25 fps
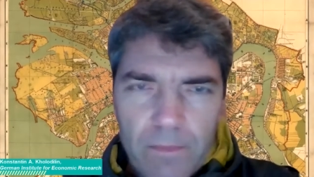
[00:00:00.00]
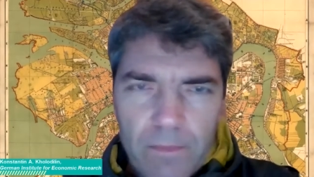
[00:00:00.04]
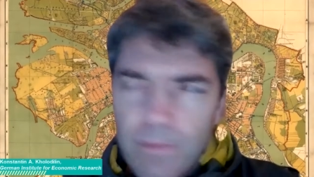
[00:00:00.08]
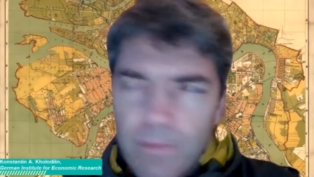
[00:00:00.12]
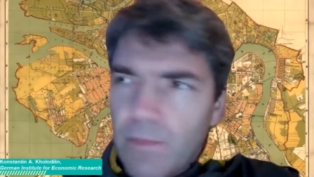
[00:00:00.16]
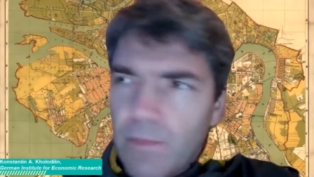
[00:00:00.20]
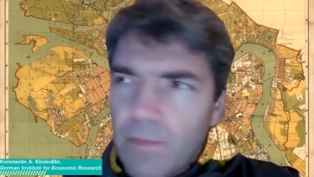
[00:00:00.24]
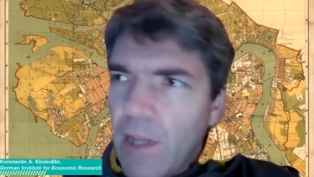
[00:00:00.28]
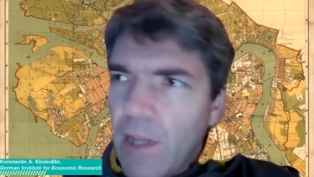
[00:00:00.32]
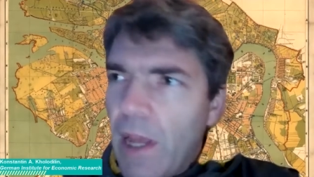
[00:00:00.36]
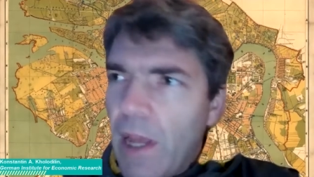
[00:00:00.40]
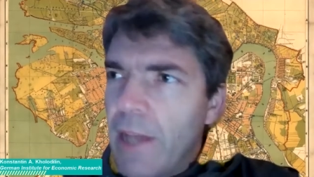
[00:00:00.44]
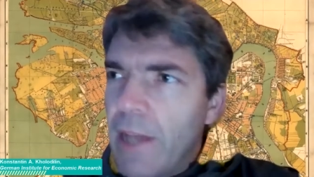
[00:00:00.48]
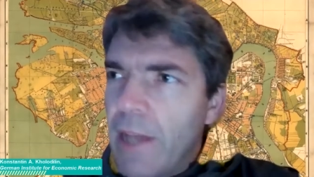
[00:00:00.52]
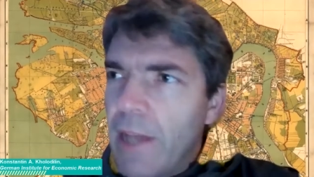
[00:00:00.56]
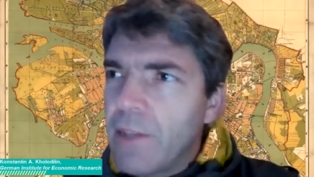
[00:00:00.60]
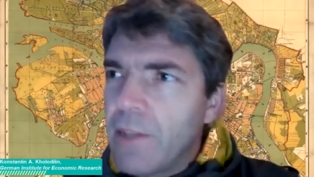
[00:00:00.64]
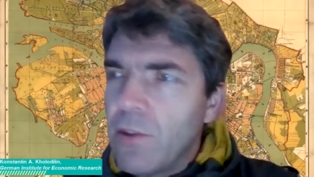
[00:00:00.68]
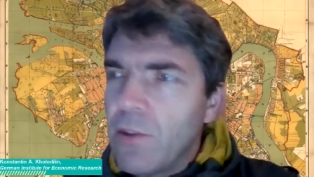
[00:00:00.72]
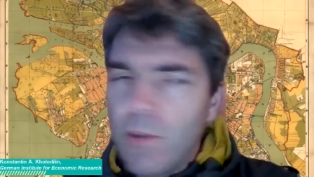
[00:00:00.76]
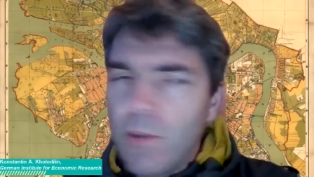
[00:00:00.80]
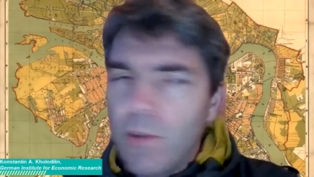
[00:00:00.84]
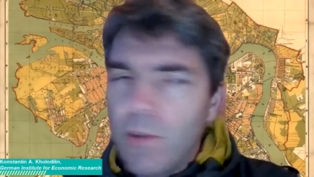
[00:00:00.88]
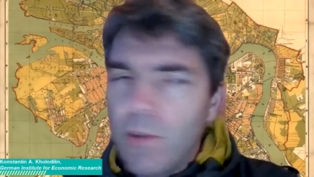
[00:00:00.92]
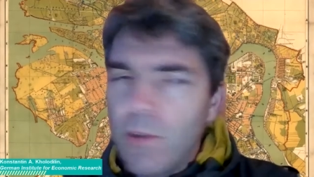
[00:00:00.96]
land
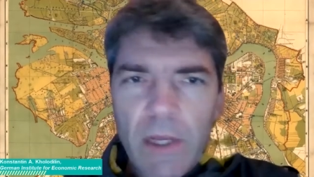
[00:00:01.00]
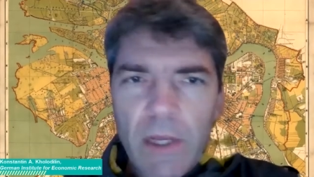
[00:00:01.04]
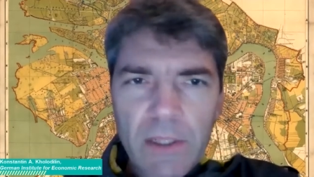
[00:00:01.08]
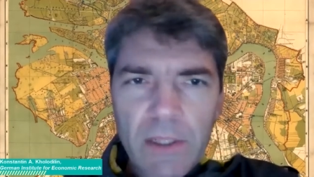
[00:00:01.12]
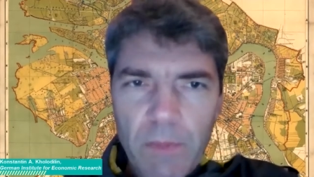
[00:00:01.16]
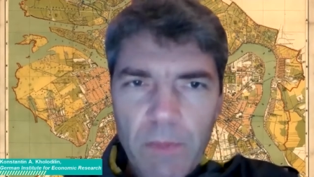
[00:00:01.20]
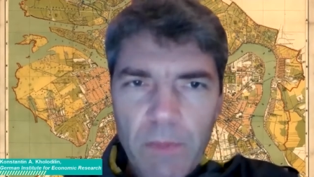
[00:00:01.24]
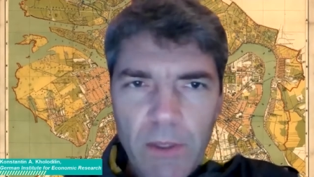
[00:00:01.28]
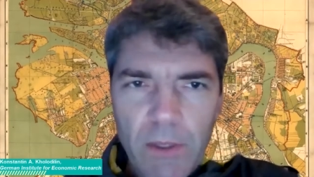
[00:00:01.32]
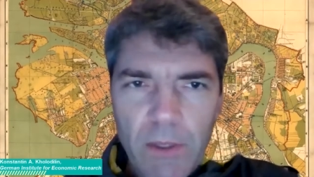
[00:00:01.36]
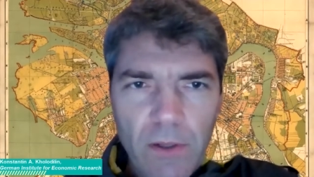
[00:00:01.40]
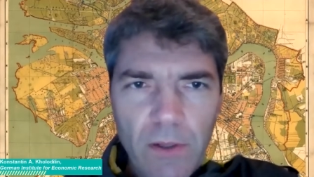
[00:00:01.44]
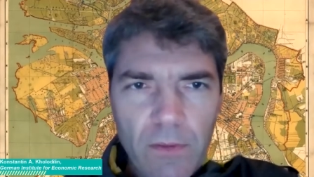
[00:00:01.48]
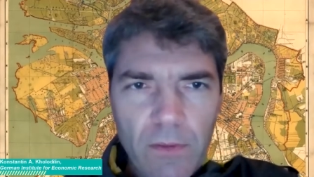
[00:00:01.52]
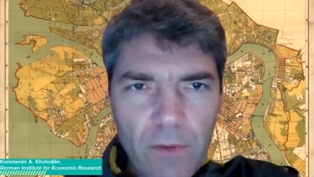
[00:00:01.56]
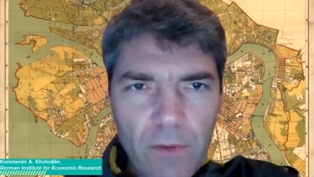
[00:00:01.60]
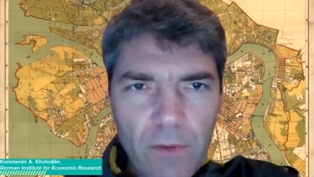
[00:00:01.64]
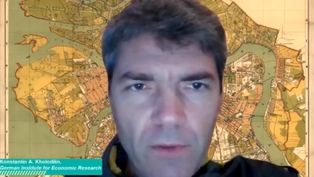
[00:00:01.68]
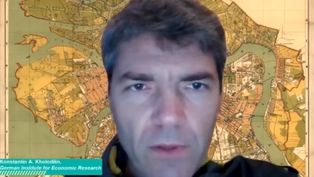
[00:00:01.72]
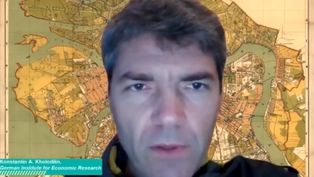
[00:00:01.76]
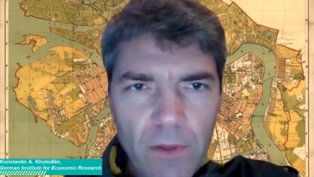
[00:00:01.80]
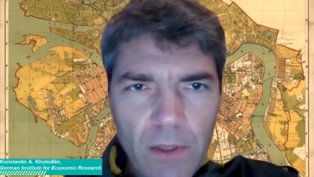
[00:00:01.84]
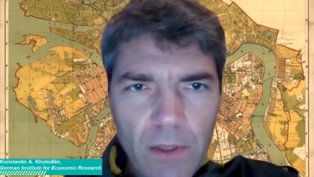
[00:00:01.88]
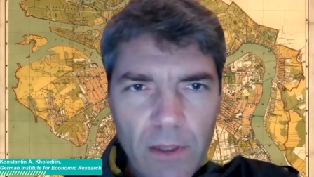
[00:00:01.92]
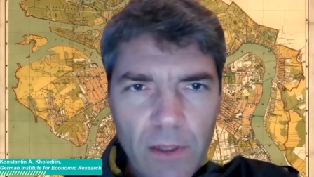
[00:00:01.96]
or dwellings, but not for
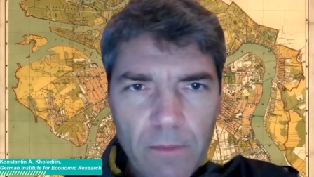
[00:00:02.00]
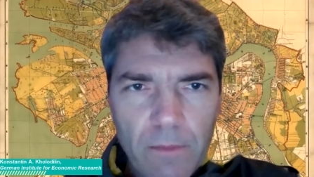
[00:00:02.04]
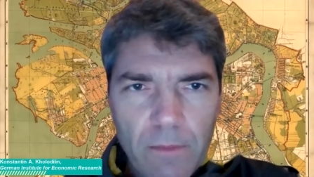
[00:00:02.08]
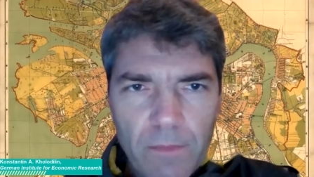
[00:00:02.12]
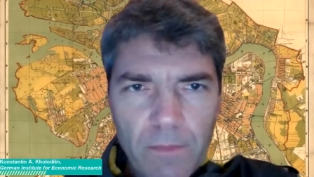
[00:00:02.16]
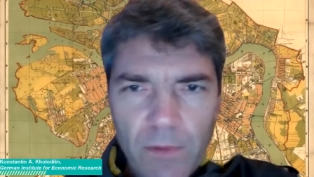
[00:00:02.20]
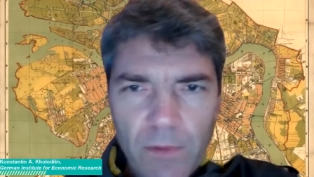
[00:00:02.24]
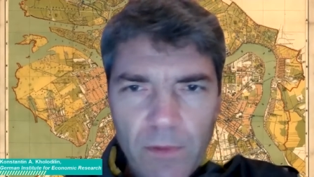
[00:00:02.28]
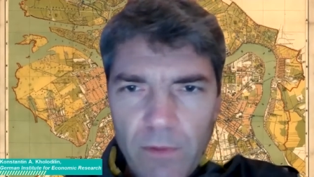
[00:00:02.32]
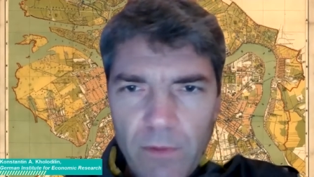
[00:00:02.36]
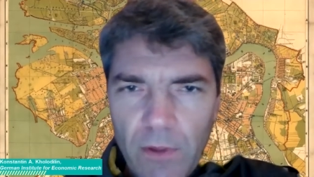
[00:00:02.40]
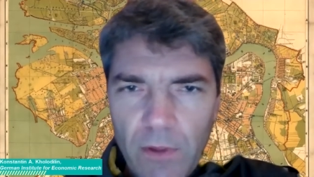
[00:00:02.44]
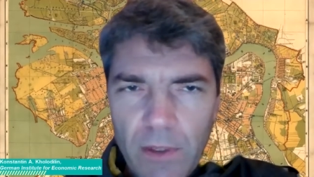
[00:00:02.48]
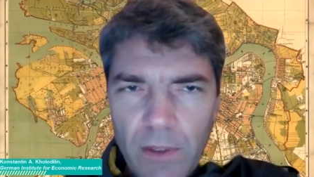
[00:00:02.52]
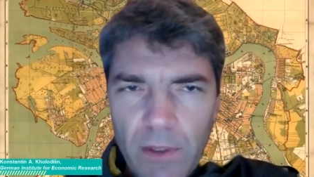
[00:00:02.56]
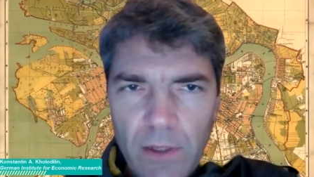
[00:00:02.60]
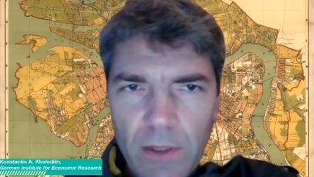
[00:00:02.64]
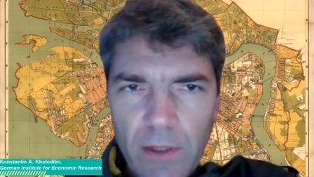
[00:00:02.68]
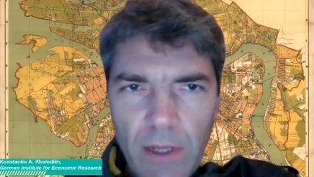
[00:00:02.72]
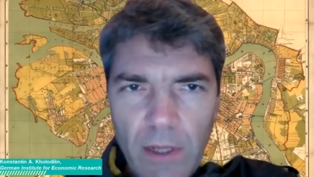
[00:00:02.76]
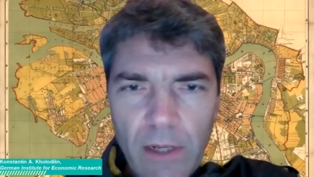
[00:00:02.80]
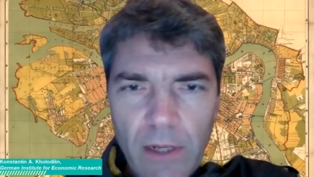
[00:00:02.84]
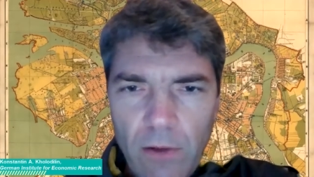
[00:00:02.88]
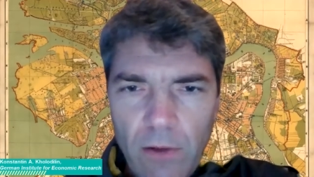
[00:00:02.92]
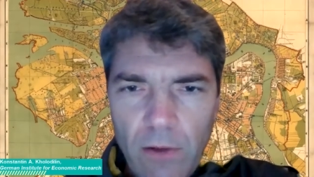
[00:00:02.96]
the
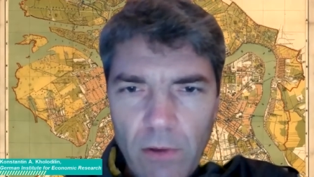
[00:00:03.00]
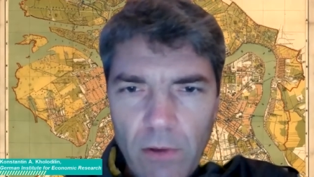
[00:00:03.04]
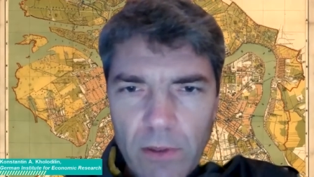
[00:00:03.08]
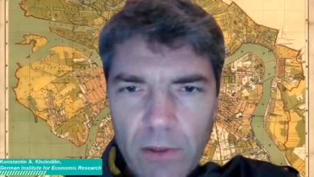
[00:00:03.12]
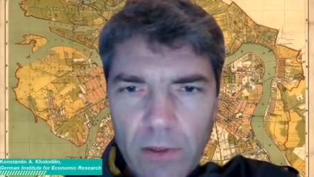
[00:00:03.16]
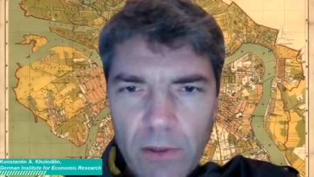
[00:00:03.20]
landlord.